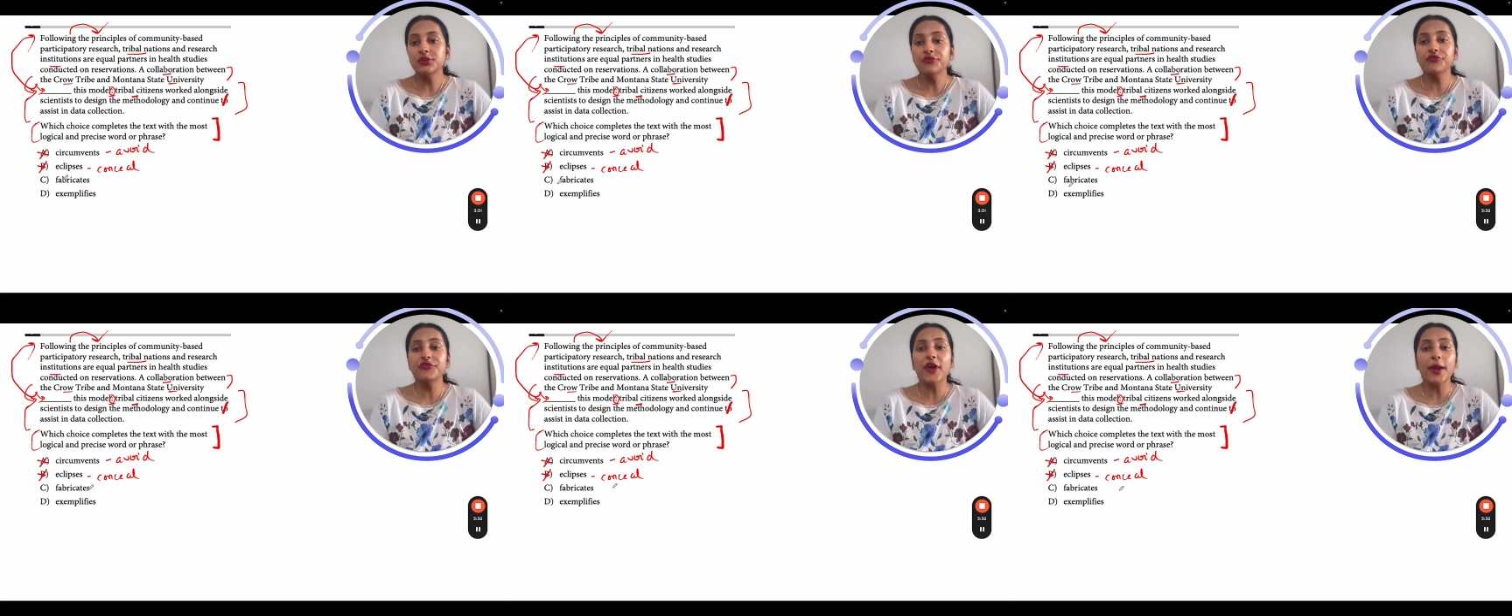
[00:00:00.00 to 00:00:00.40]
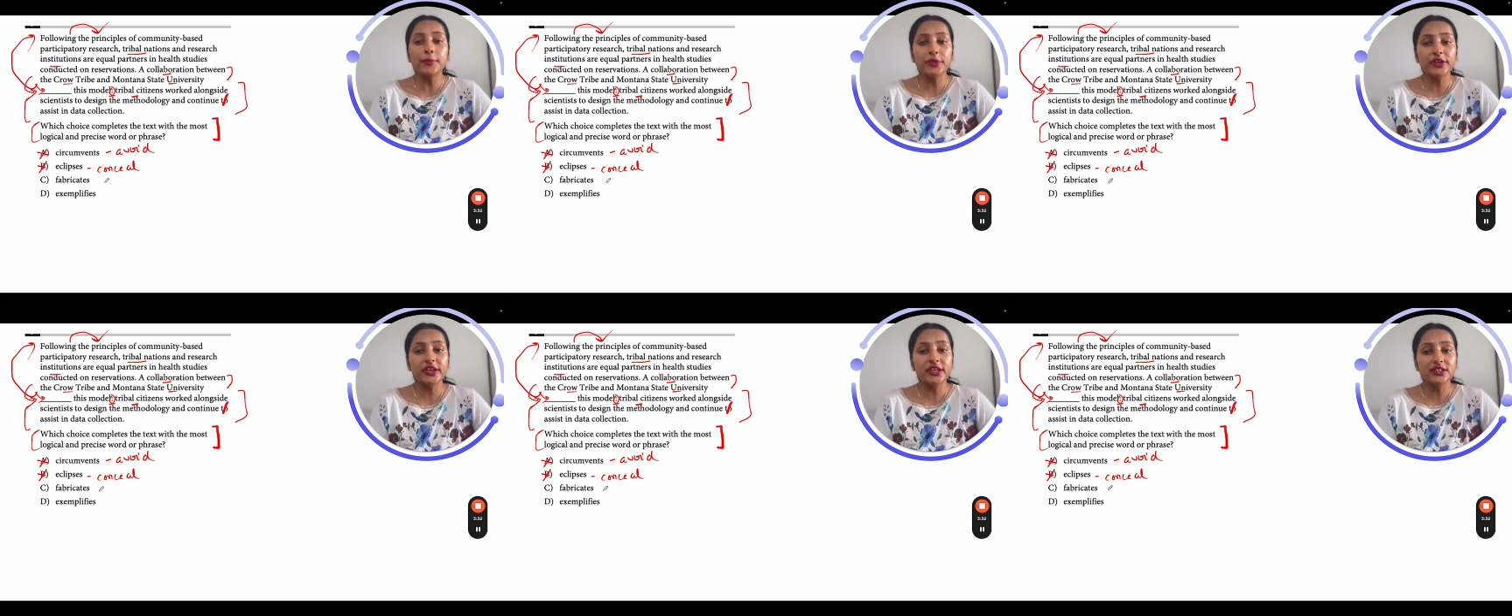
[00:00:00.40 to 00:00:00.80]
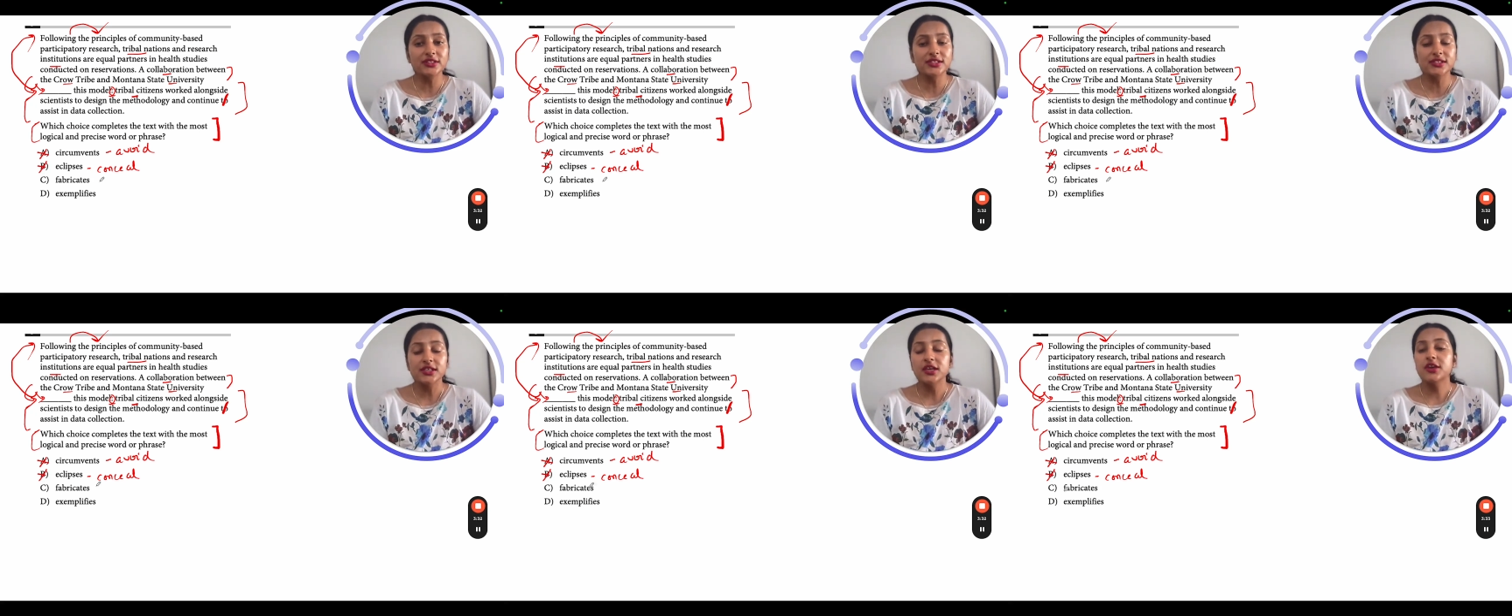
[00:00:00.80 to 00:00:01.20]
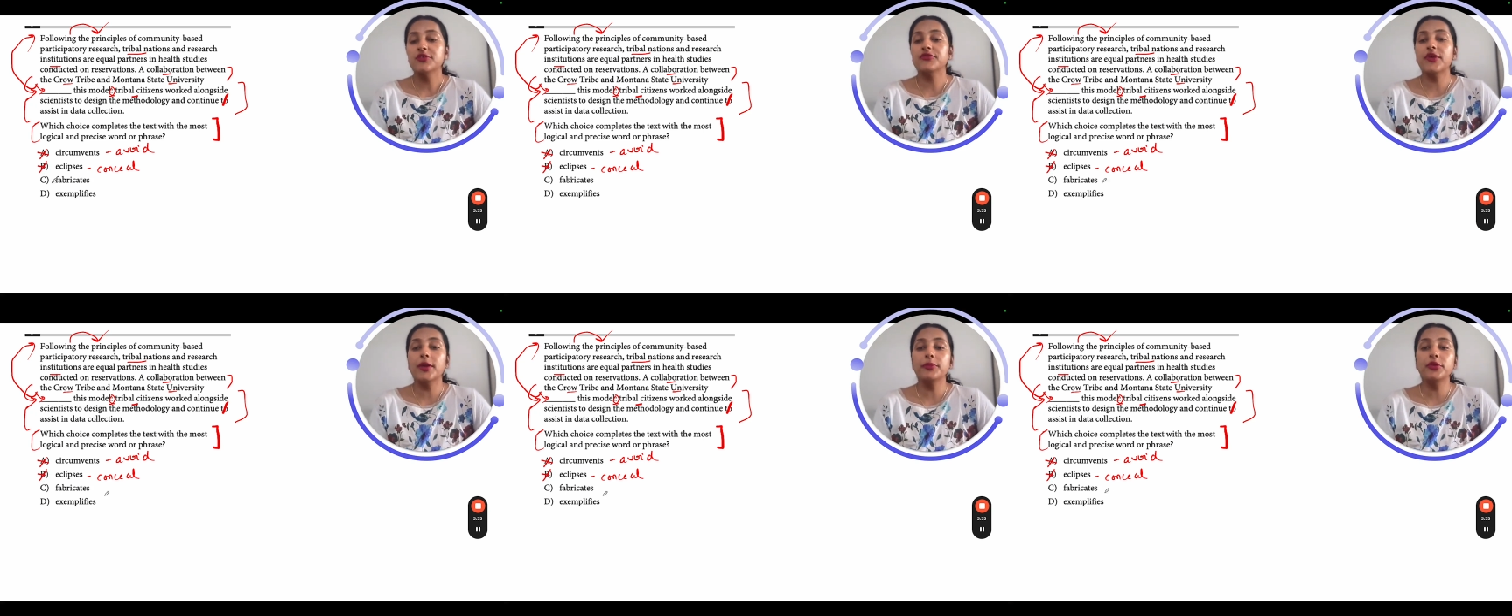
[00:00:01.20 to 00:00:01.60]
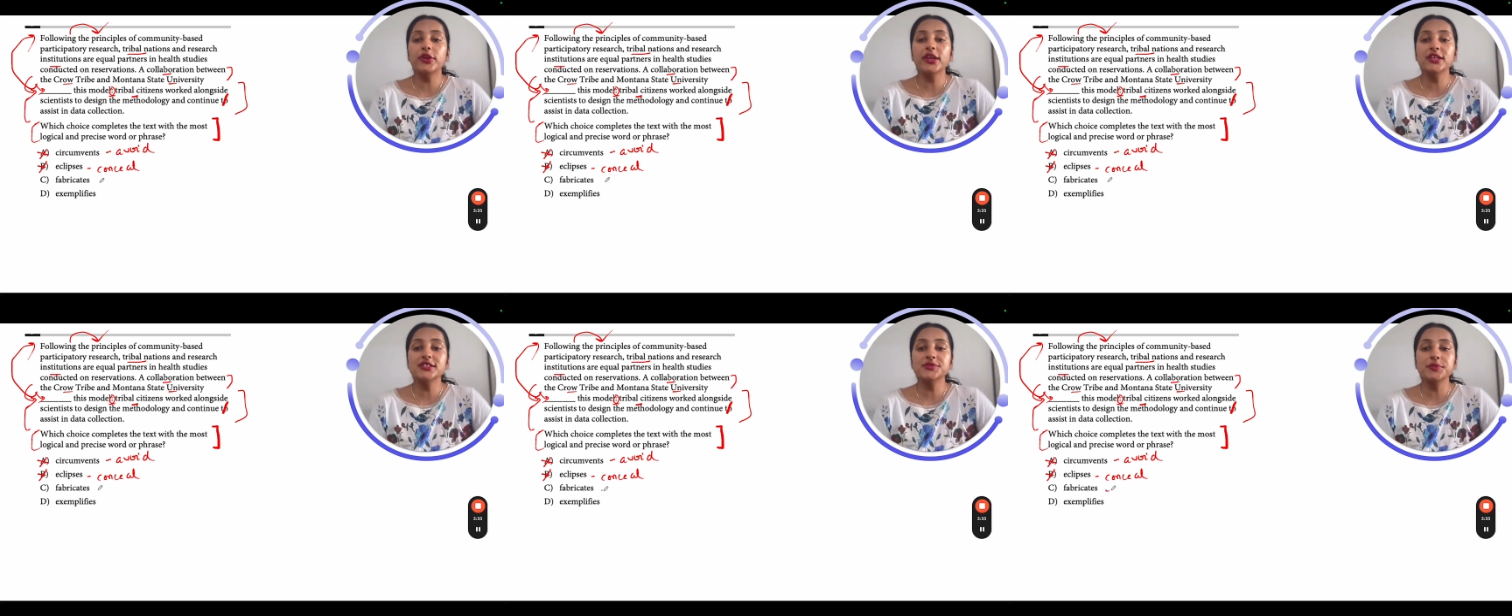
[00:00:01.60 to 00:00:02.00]
Fabricates.
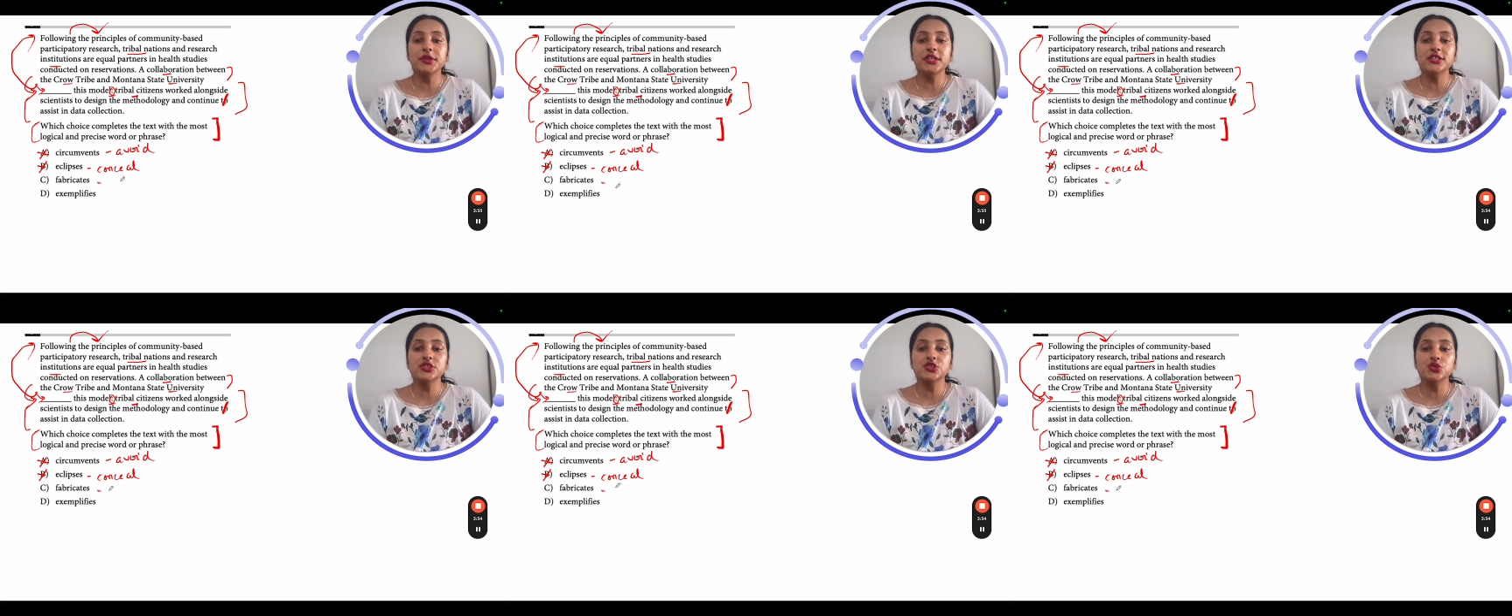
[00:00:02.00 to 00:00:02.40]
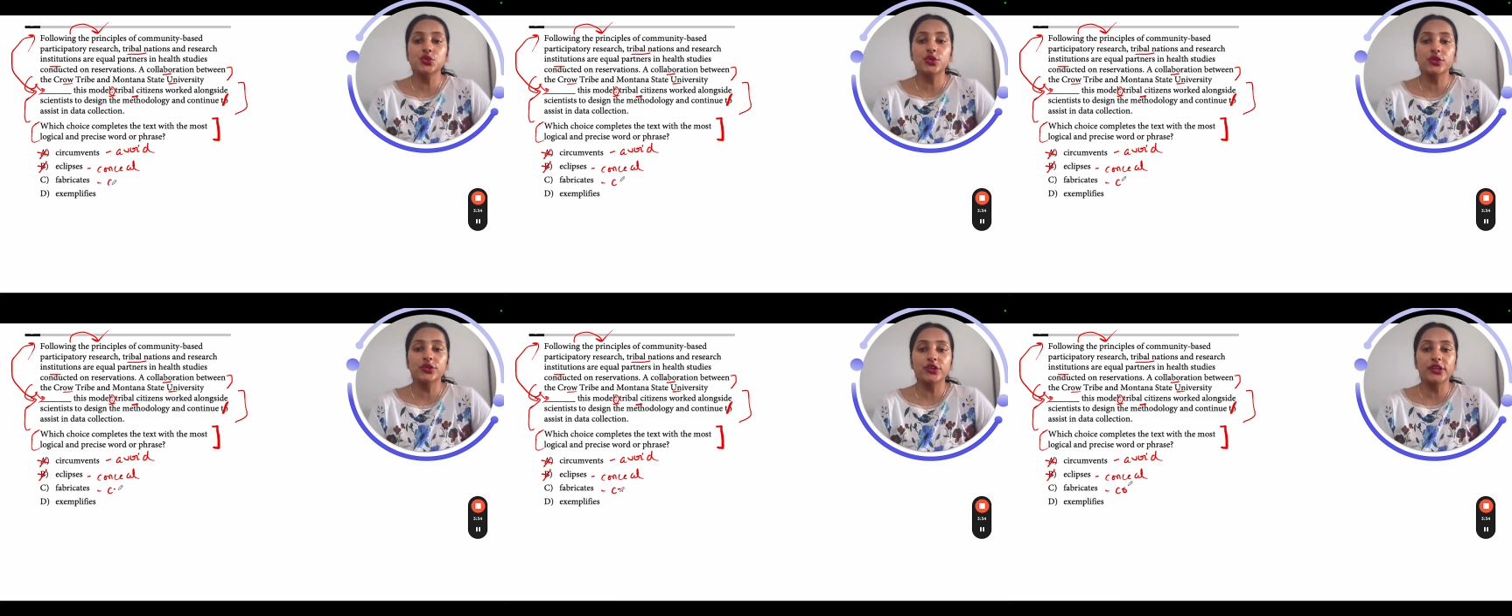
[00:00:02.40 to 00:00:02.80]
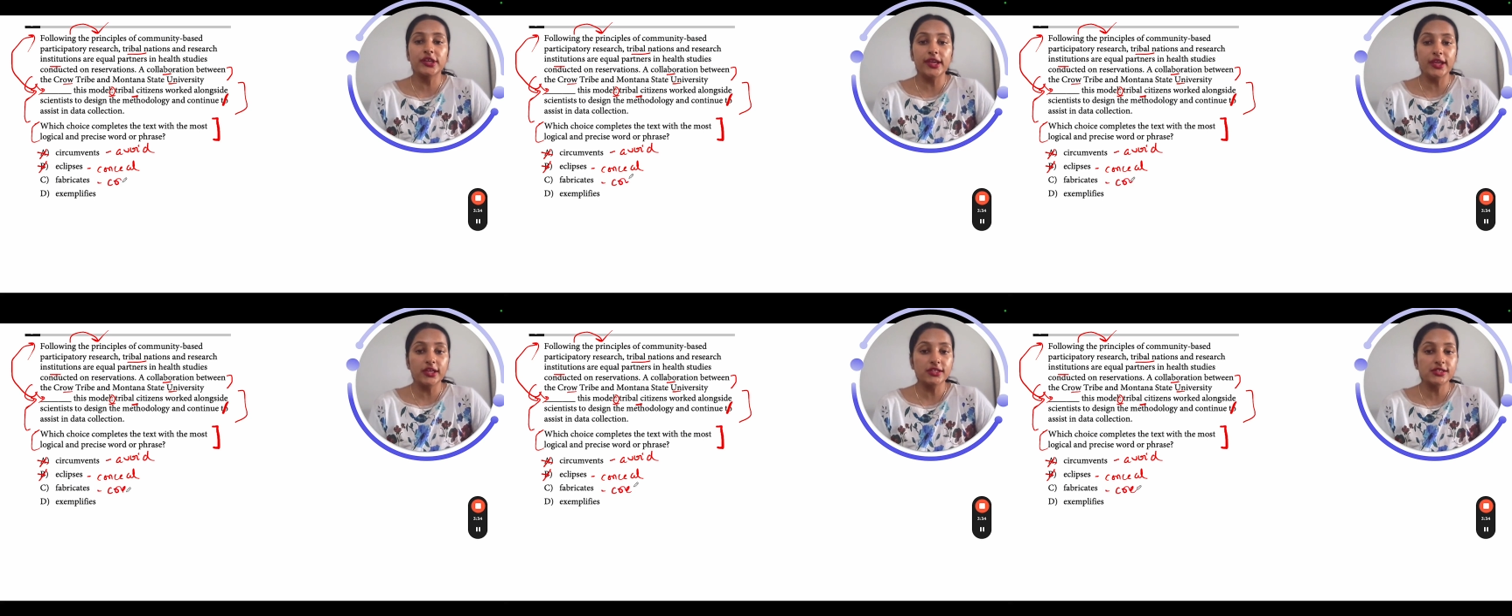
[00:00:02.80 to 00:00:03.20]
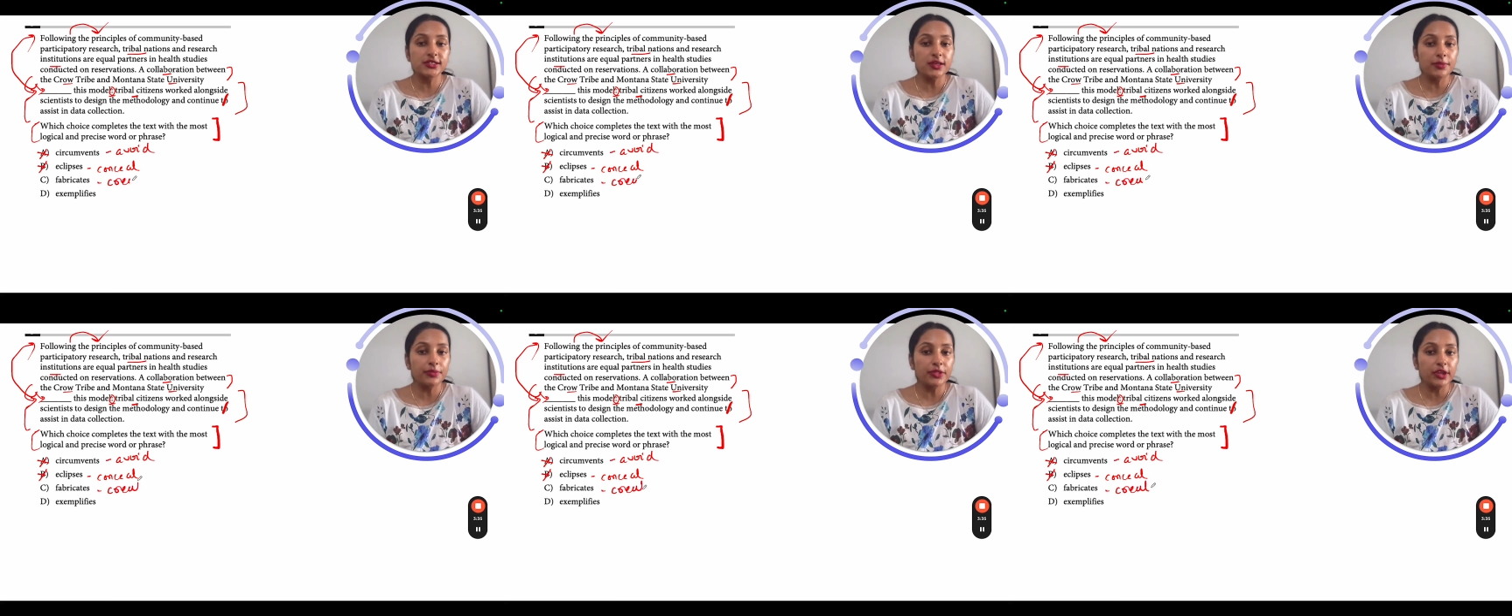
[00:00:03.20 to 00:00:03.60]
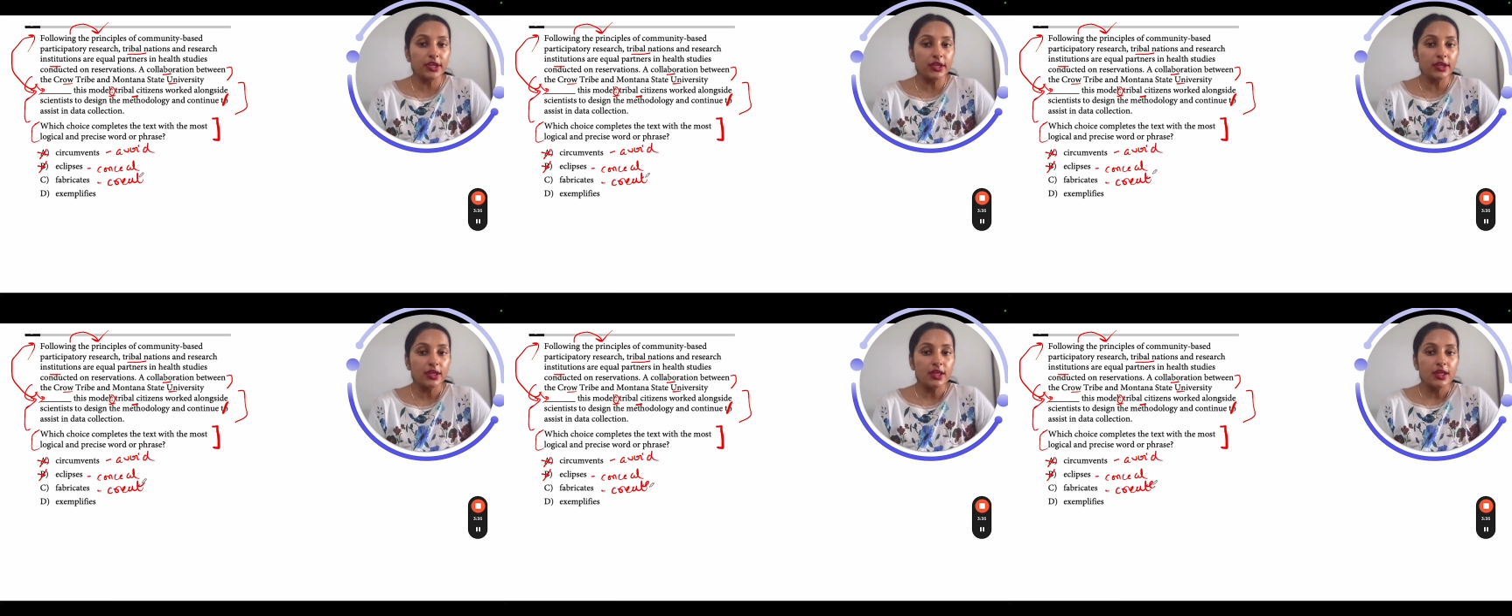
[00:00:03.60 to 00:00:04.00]
Fabricates means to create
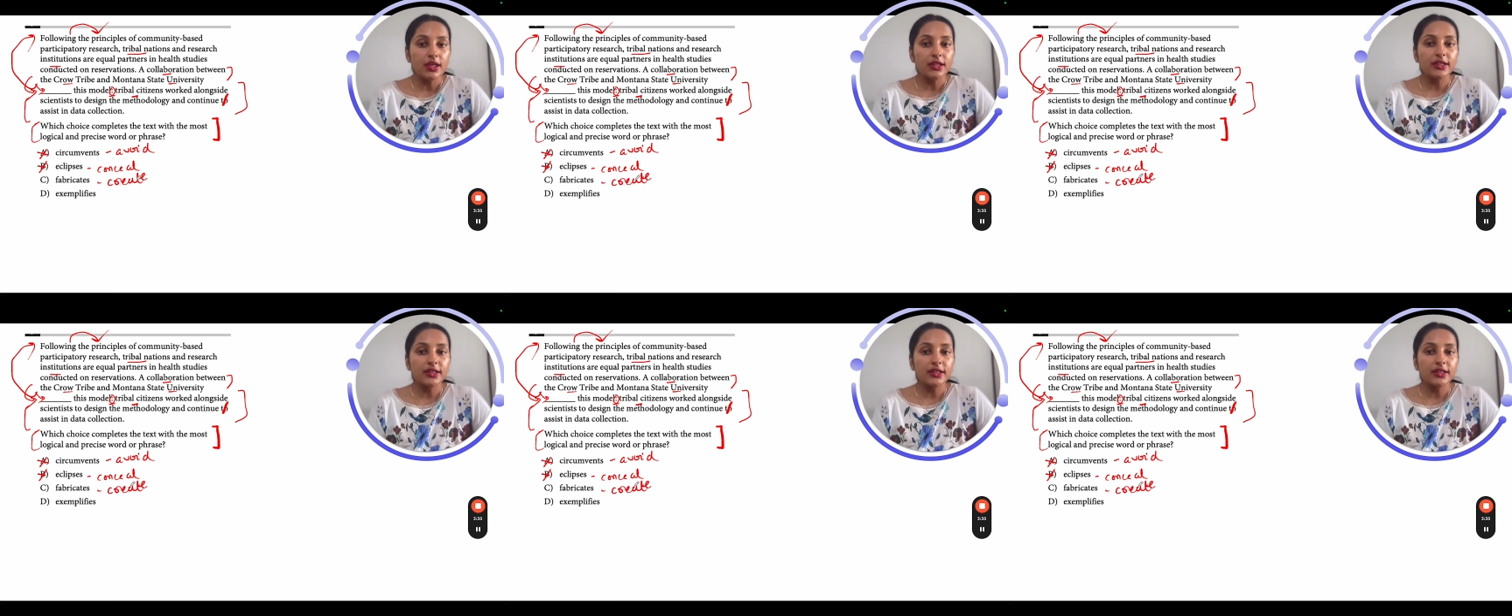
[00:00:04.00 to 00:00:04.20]
something.